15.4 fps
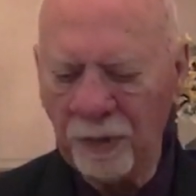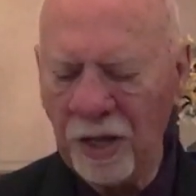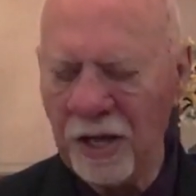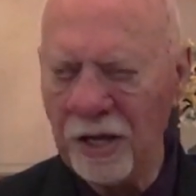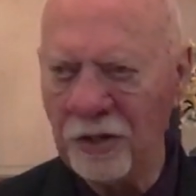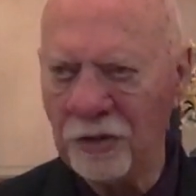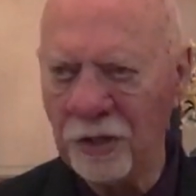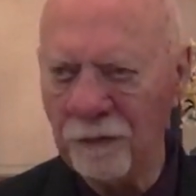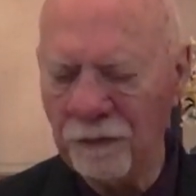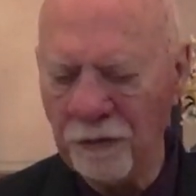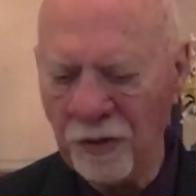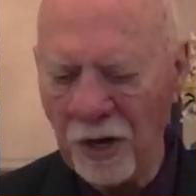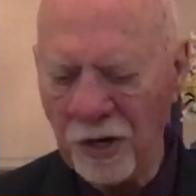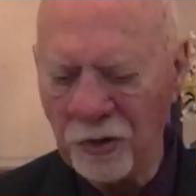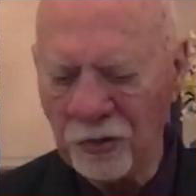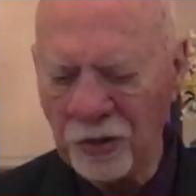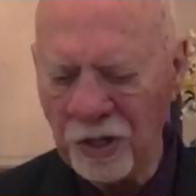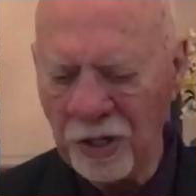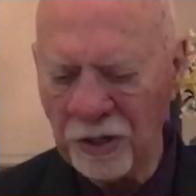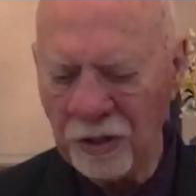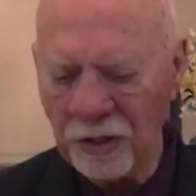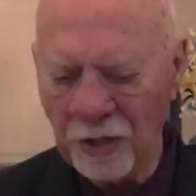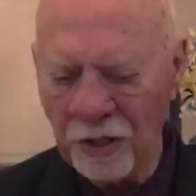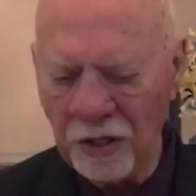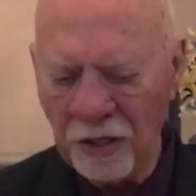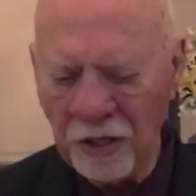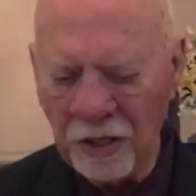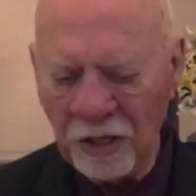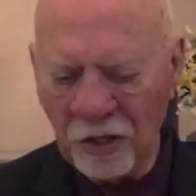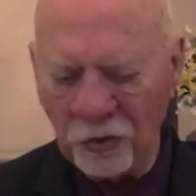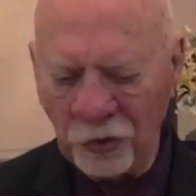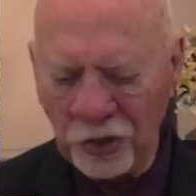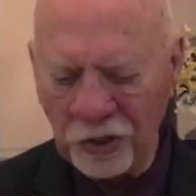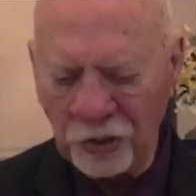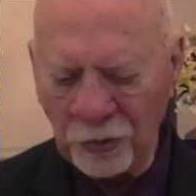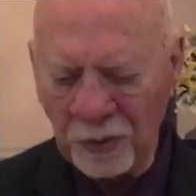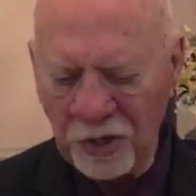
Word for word: place and for our sin. Jesus